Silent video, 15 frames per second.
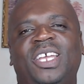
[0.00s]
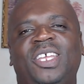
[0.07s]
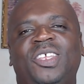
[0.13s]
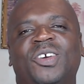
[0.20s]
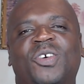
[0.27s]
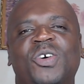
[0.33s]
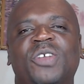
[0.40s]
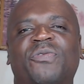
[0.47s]

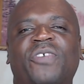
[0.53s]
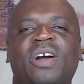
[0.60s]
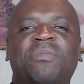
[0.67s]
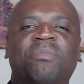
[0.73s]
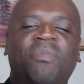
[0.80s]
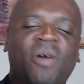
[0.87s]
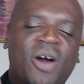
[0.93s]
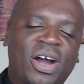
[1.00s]
You could
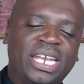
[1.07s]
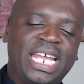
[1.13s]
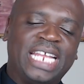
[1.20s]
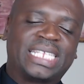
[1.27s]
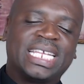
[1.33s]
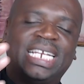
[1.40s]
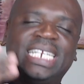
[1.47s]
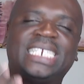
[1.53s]
from
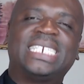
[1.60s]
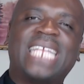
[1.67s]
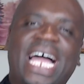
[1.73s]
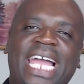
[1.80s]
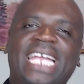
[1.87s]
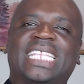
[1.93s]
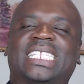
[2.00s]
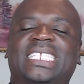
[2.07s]
morning till
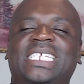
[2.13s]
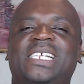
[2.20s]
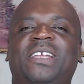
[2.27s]
night